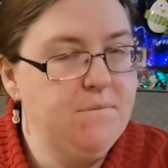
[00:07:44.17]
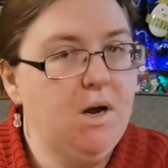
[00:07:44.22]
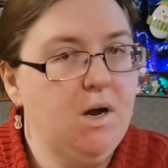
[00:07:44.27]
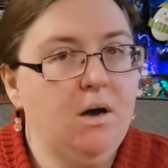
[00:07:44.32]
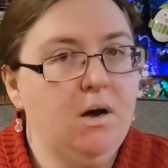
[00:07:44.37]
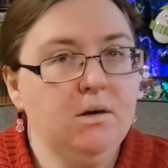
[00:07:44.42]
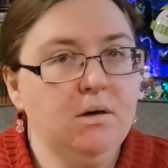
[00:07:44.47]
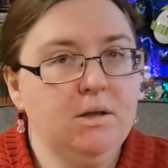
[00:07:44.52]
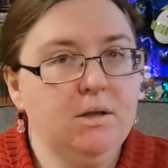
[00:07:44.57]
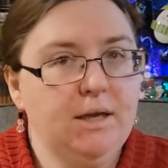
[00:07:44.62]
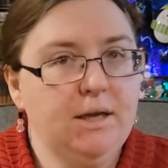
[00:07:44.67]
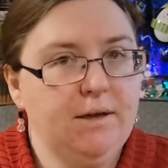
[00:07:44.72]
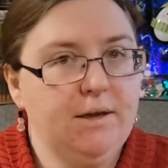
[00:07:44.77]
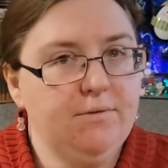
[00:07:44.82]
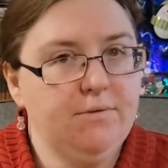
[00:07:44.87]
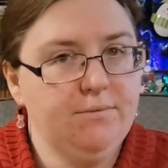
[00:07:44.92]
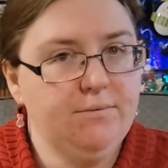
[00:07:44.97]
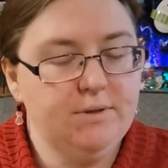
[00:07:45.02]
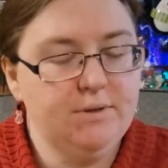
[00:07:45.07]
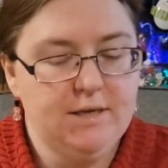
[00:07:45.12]

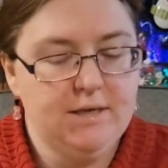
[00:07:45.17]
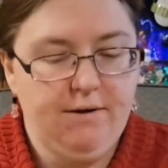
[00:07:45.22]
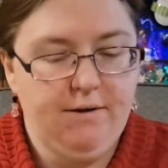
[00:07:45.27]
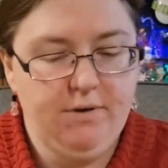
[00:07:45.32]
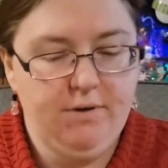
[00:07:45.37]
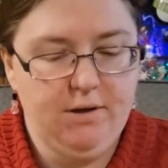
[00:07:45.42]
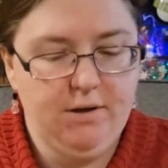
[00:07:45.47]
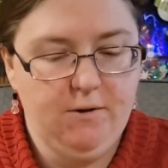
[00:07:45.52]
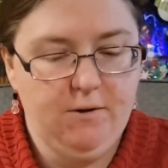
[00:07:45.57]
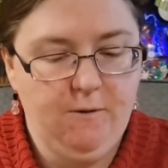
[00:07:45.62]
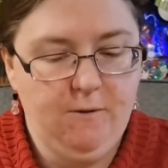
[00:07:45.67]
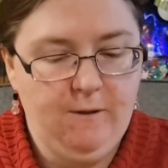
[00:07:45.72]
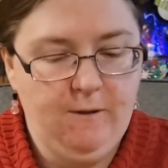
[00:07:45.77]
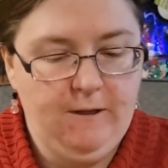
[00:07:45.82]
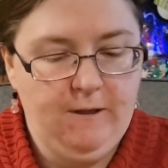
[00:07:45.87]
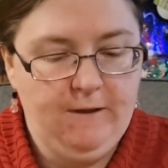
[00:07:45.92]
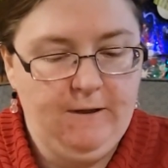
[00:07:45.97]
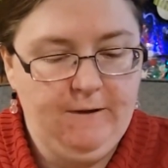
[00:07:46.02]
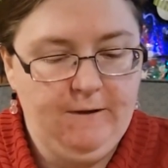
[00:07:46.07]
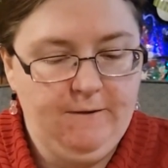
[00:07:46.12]
Enclave was having
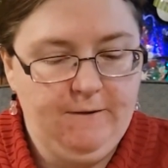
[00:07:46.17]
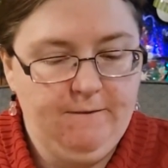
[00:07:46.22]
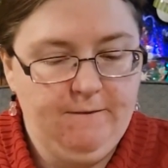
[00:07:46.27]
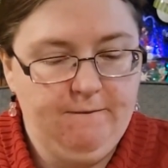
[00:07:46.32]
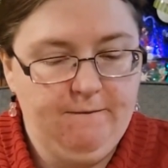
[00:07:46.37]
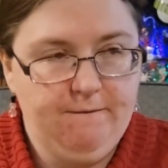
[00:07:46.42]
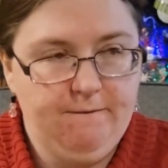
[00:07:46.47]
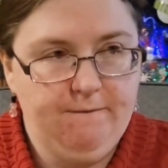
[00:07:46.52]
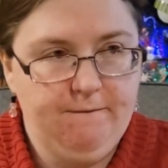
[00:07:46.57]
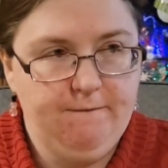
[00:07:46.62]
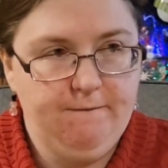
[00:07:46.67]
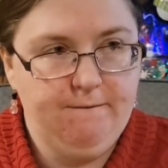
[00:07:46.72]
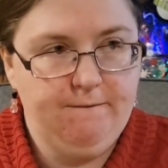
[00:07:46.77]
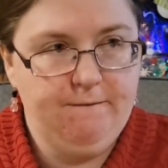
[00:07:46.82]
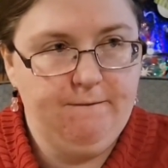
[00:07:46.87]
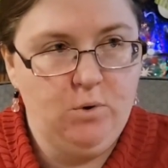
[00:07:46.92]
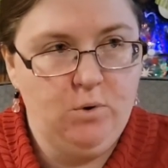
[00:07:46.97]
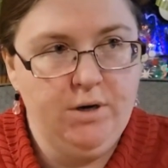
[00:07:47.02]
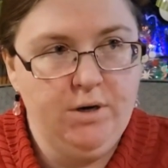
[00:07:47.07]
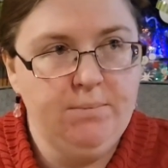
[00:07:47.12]

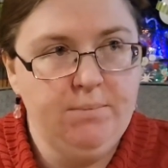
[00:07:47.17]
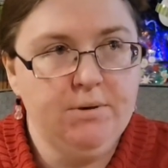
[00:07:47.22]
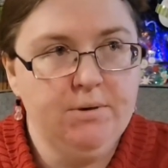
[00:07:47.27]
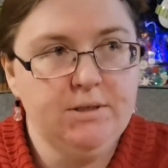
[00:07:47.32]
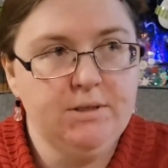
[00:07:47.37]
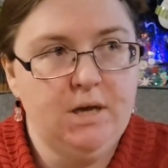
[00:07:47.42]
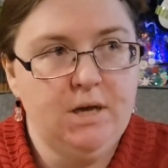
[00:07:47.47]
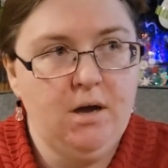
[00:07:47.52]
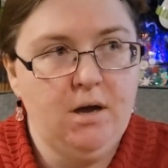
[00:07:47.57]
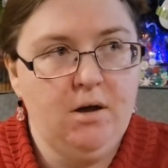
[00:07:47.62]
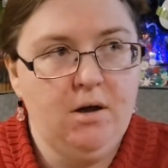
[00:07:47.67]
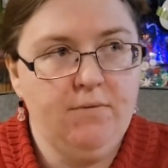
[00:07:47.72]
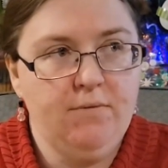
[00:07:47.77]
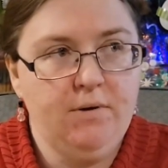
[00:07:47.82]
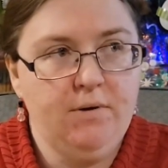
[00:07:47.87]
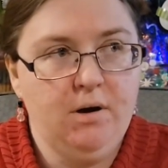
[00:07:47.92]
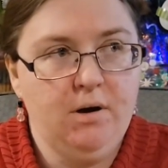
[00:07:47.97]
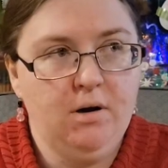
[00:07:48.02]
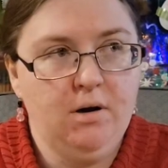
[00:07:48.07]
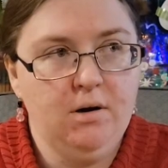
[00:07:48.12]
40% off
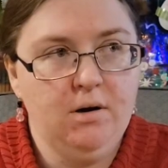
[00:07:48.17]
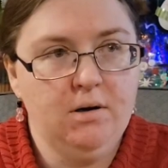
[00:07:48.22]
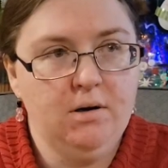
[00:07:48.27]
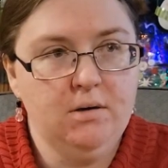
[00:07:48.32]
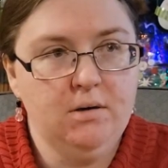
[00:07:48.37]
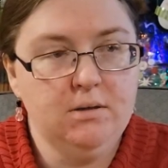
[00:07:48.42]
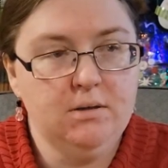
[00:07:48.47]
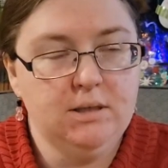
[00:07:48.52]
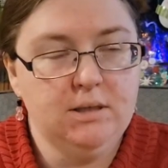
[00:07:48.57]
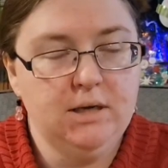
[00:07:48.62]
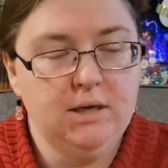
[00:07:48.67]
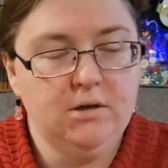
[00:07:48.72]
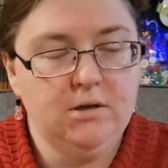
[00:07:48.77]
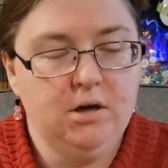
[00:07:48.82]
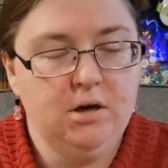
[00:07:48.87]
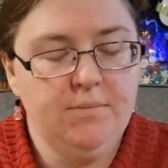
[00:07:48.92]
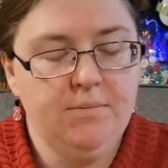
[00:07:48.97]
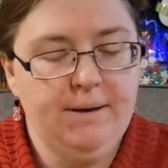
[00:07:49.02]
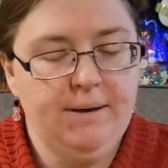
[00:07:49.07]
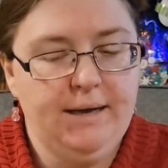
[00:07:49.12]
select
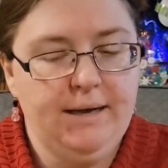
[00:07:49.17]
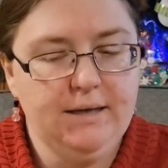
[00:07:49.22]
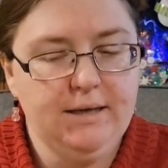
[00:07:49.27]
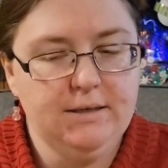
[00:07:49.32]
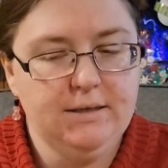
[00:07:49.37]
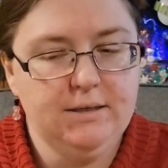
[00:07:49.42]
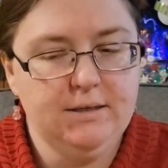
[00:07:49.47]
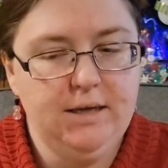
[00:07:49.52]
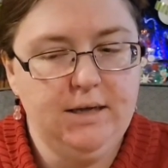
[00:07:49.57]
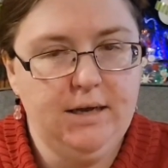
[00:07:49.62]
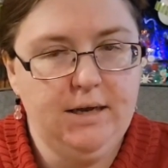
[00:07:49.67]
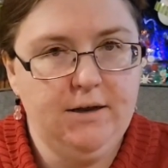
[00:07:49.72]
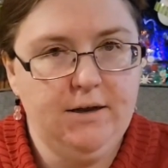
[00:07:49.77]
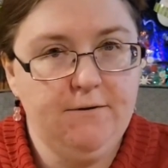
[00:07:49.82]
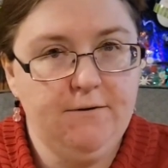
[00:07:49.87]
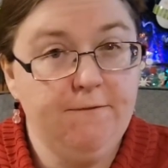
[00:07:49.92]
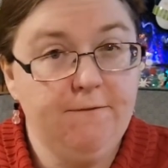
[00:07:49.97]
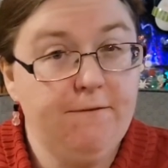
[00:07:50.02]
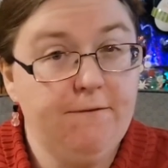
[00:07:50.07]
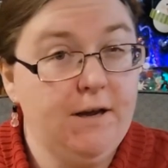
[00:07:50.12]
hardbacks
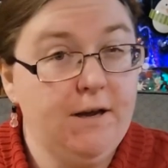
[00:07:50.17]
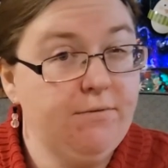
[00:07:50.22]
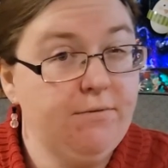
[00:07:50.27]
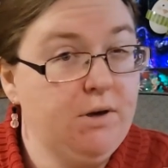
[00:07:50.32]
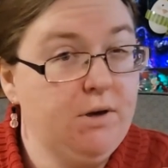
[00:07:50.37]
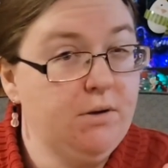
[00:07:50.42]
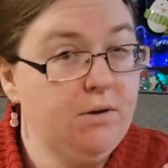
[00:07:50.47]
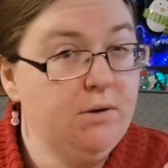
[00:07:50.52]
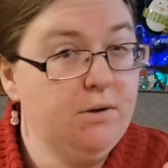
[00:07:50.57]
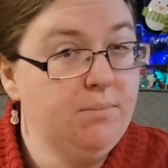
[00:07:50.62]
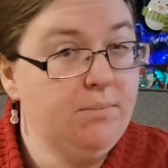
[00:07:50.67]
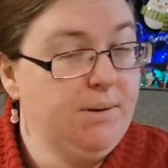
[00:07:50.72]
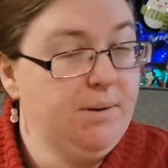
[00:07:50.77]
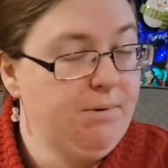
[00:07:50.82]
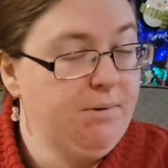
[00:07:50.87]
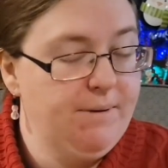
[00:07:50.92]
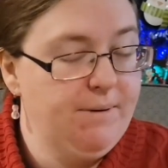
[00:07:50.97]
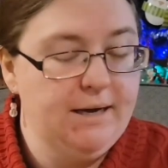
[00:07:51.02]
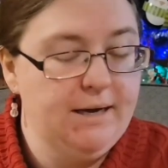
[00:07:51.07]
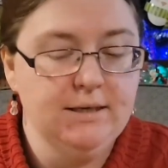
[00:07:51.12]
and $5
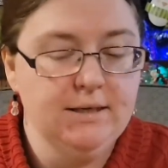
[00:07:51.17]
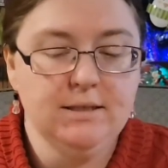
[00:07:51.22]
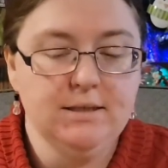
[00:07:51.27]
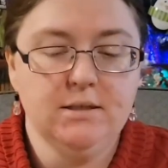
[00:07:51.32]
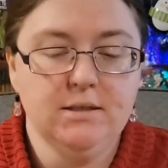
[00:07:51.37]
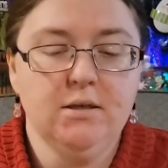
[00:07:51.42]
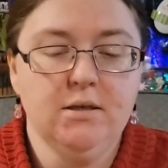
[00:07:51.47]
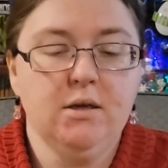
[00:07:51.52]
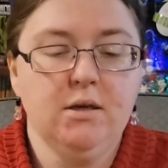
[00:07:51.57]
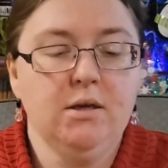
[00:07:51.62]
paperbacks.